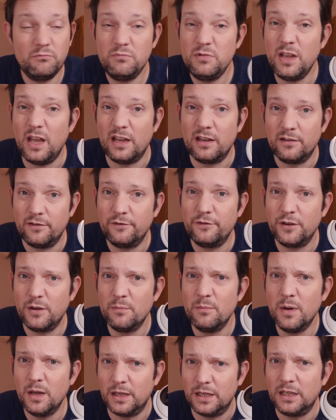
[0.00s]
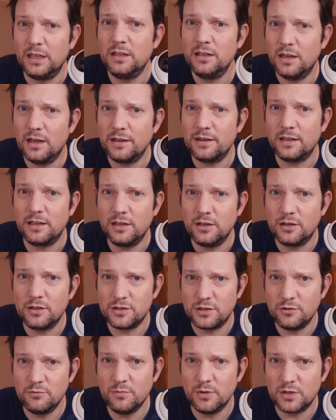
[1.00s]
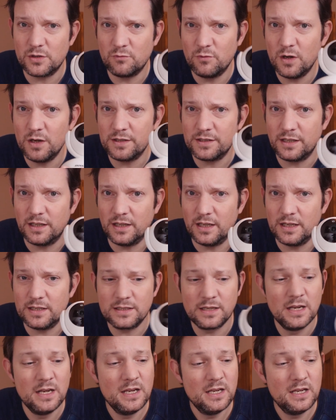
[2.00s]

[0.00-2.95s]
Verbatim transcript: yeah, for the money, I think you could do much worse than this.